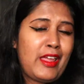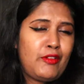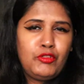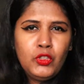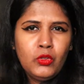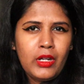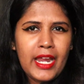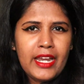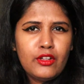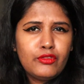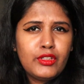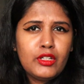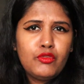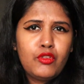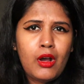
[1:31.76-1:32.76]
review kind
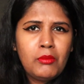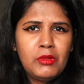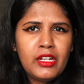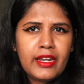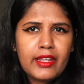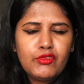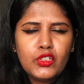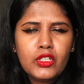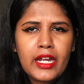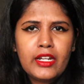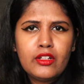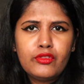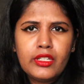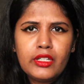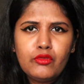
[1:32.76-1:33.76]
of thing, formal review
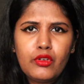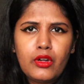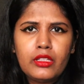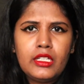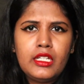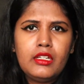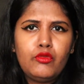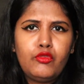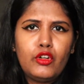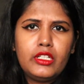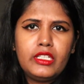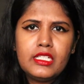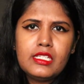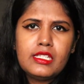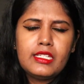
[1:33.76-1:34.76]
kind of thing for
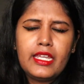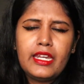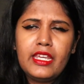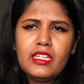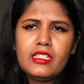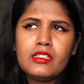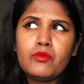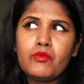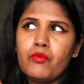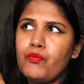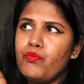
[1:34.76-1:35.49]
this series,